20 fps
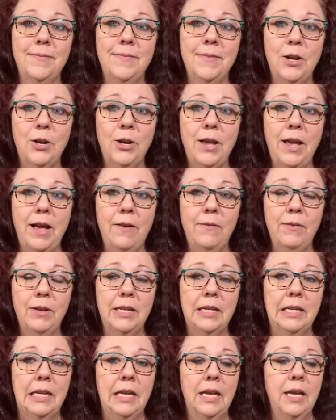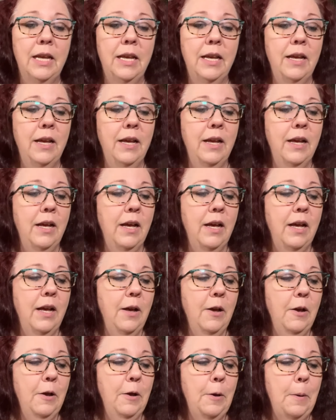there you have it.
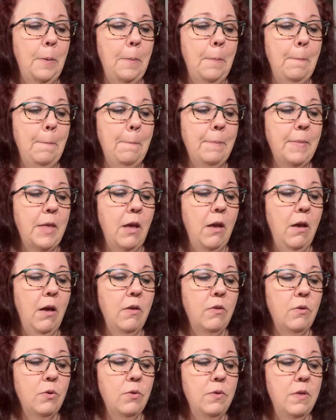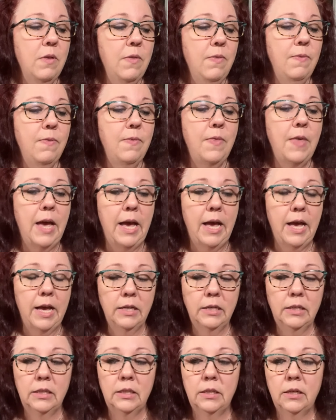Um, other than
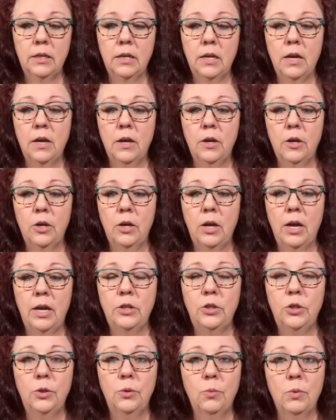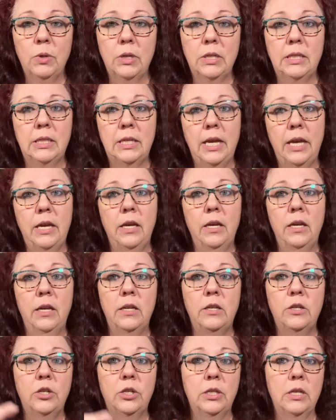that, uh, I do want to
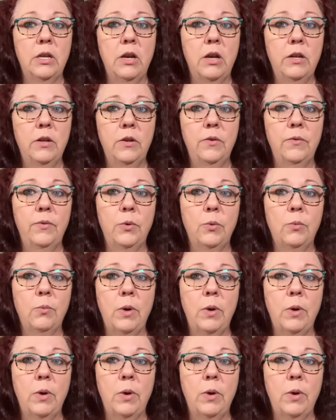say just kind of